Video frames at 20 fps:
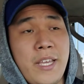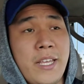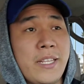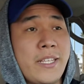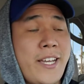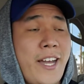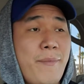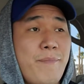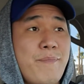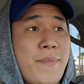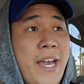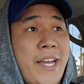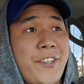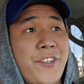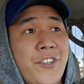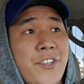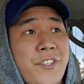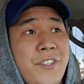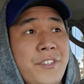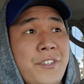in cup
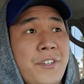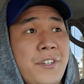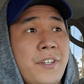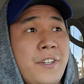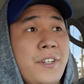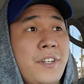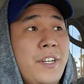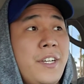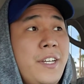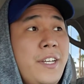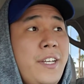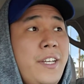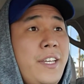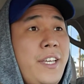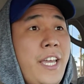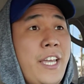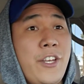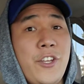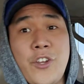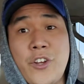matches or
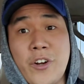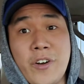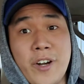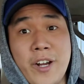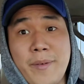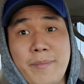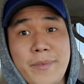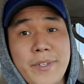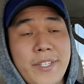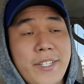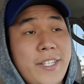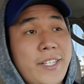in Europe.